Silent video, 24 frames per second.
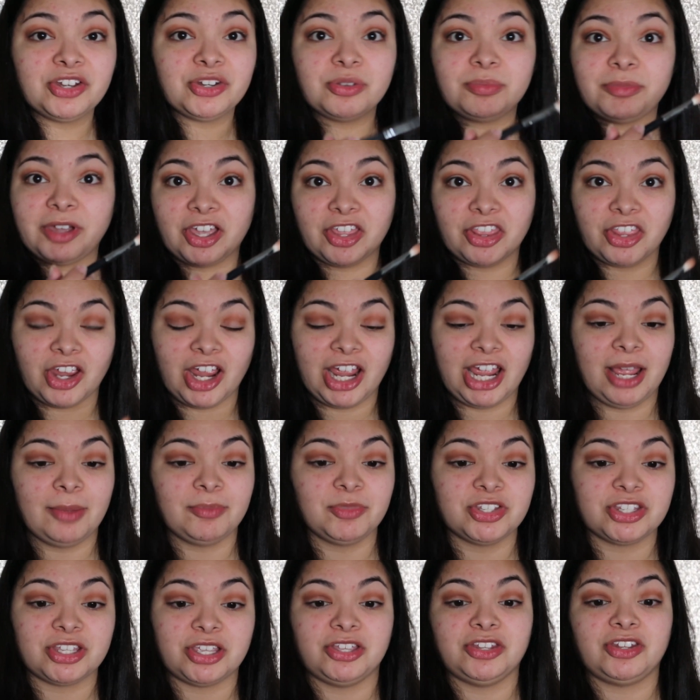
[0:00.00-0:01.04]
I do my other eye,
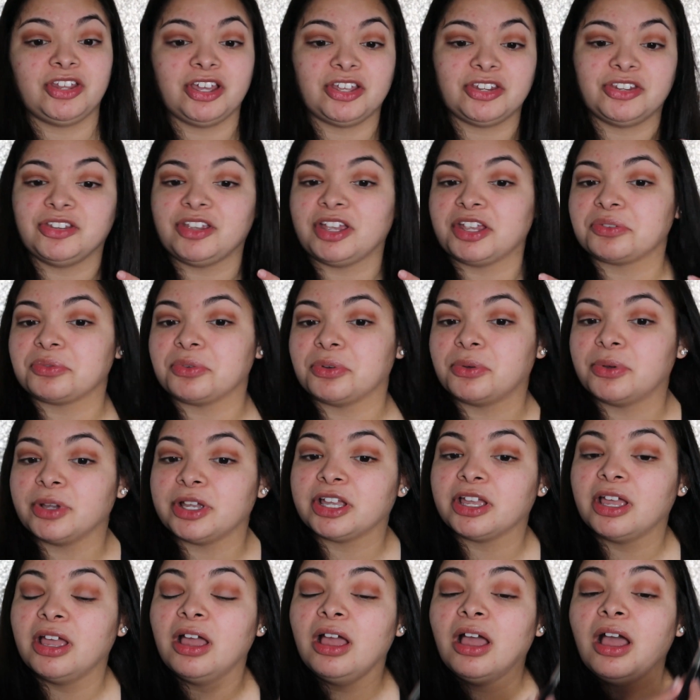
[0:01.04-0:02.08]
I'm just gonna talk to you guys real
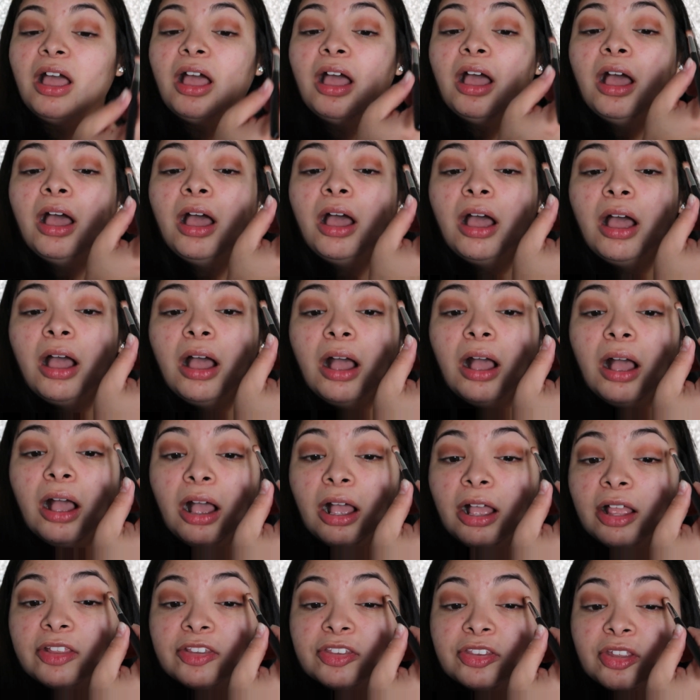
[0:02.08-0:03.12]
quick.
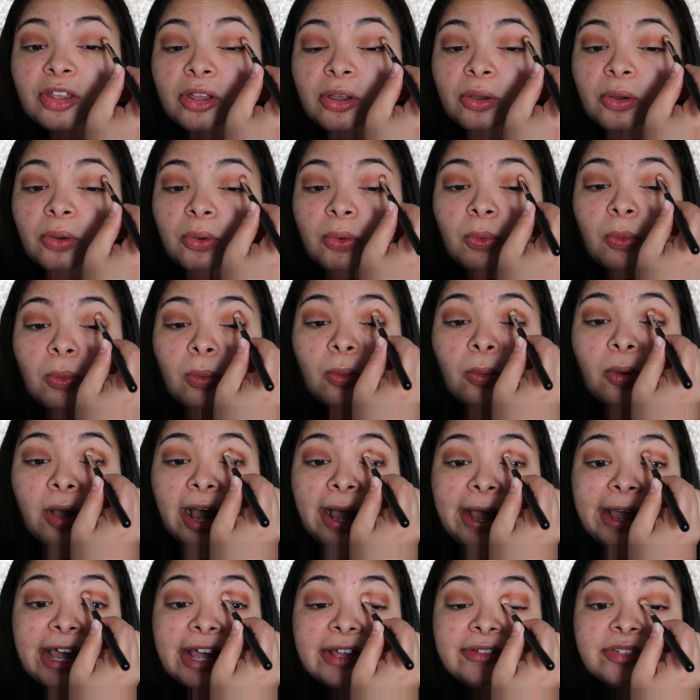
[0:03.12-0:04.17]
So
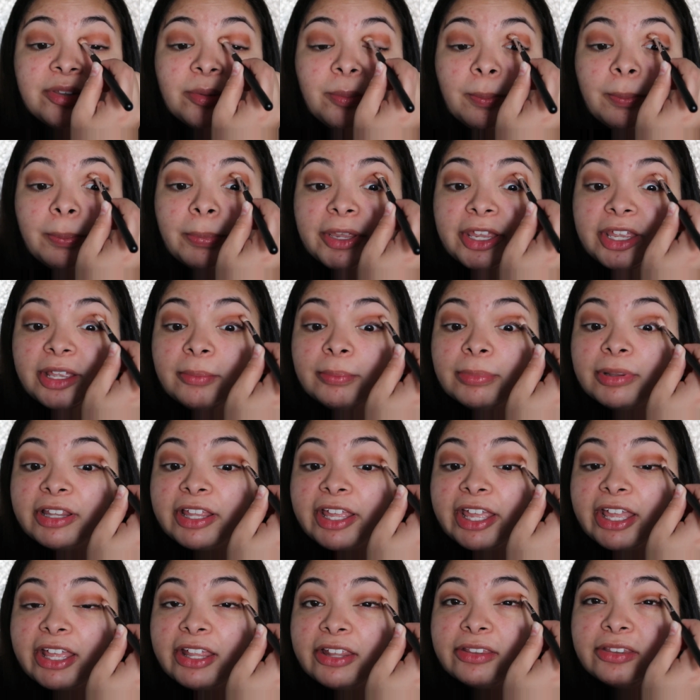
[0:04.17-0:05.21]
I have some big
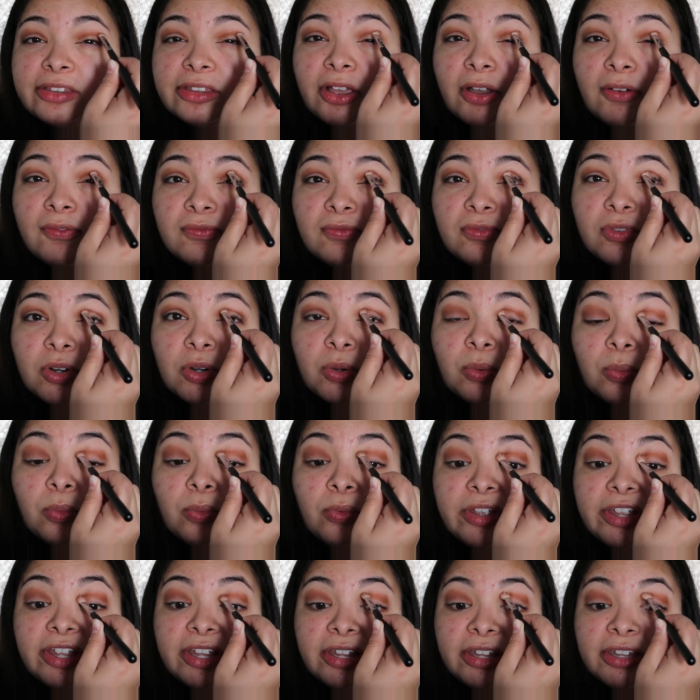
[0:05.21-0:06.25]
plans for
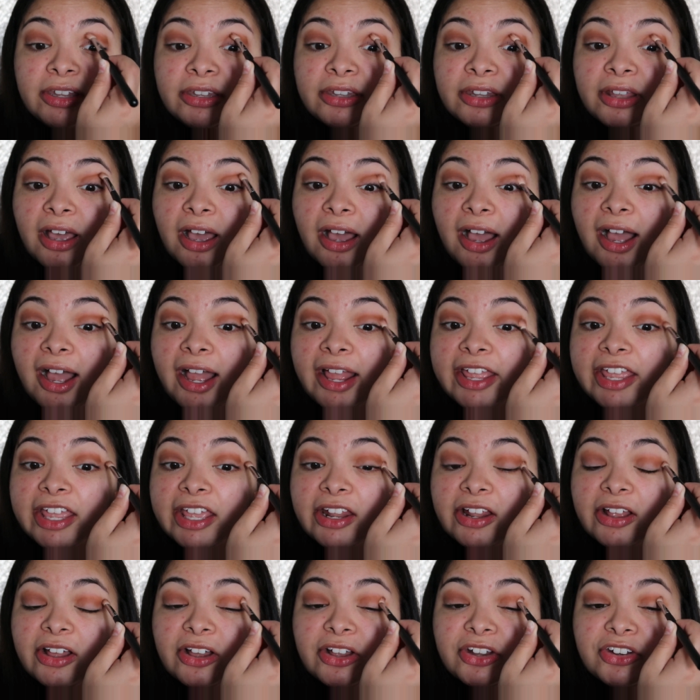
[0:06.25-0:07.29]
when I
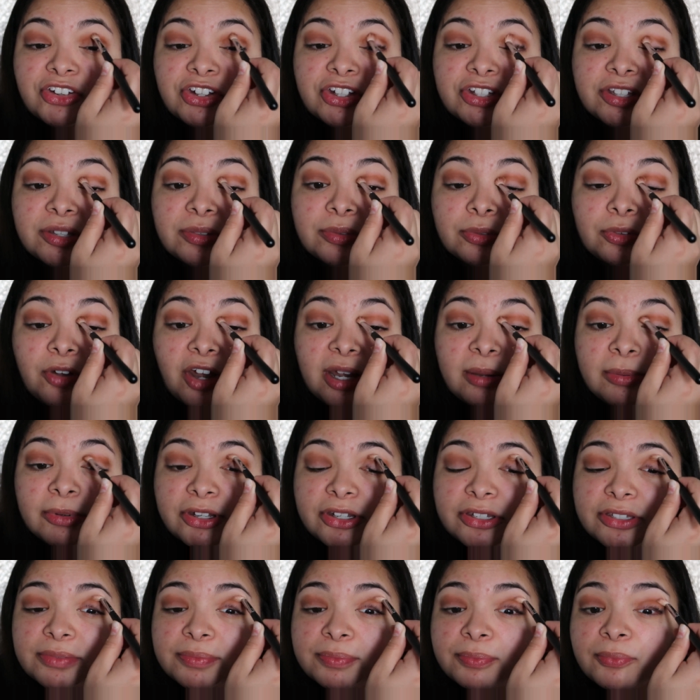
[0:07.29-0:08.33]
hit 100
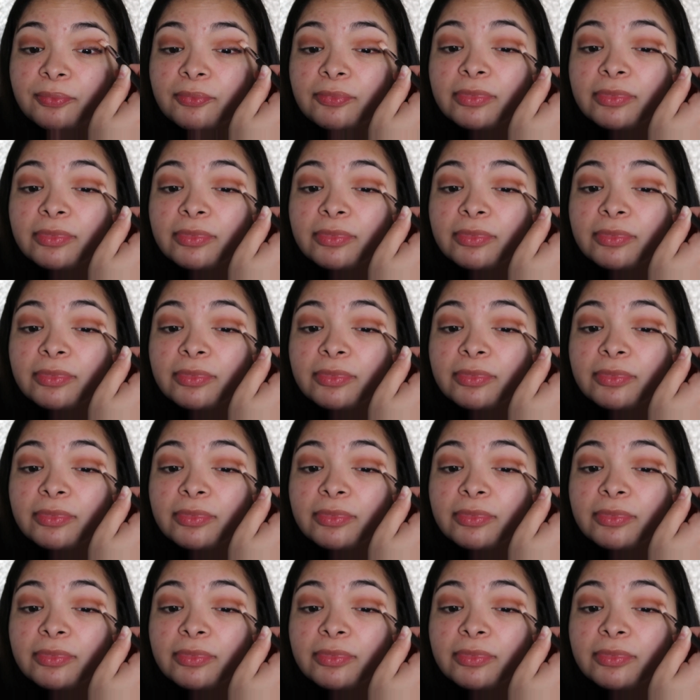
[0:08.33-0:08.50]
subscribers.